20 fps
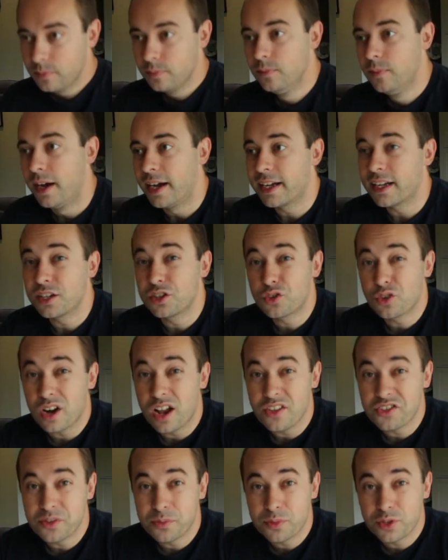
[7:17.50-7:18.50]
I could draw
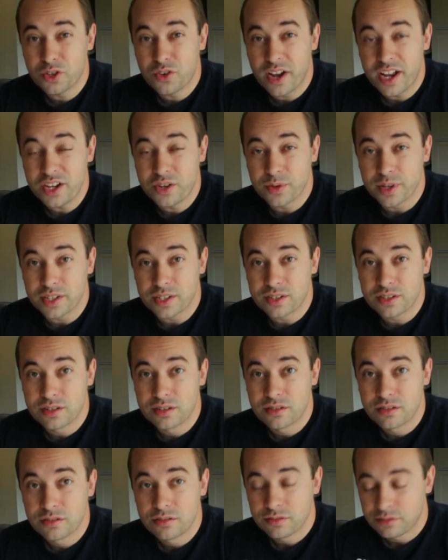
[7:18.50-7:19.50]
some of the graduates.
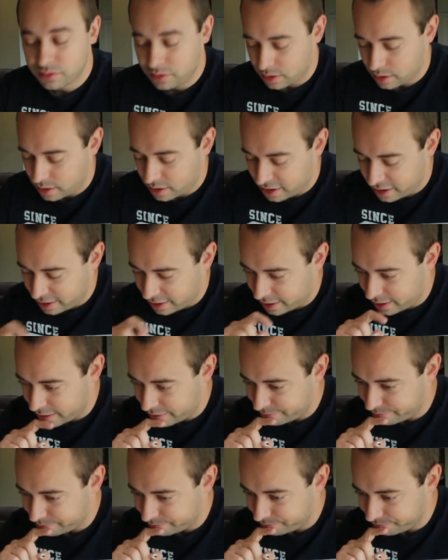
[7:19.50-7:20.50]

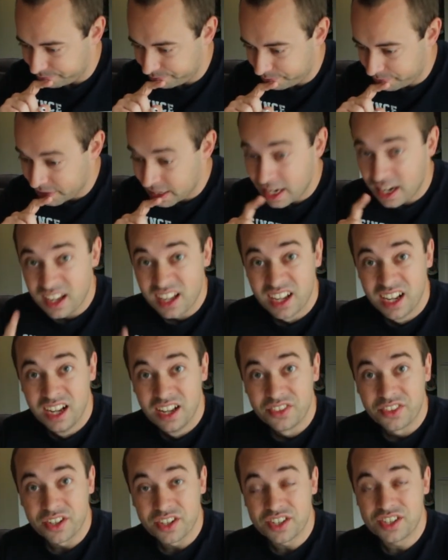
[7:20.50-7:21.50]

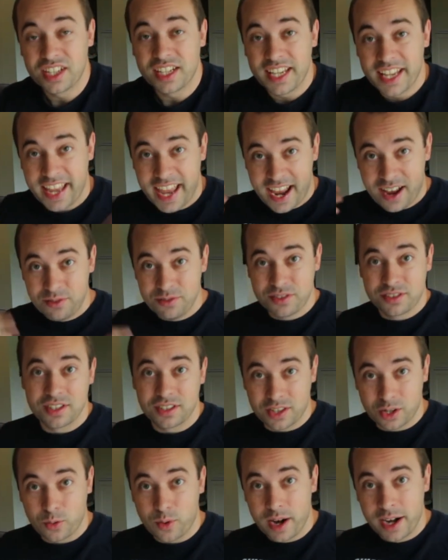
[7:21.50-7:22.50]
Their silly gowns that
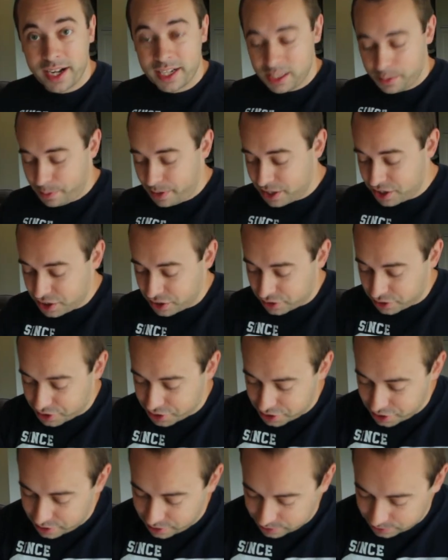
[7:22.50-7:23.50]
they're wearing in the
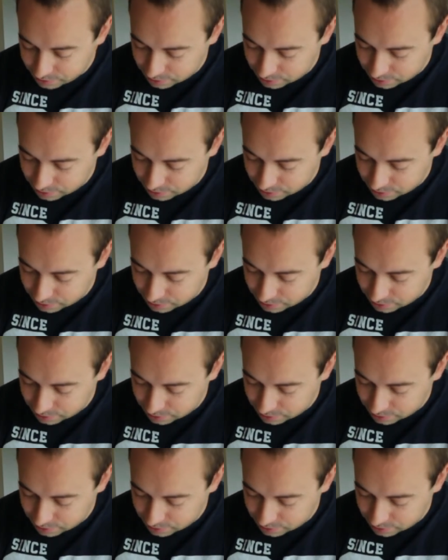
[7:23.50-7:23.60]
pictures.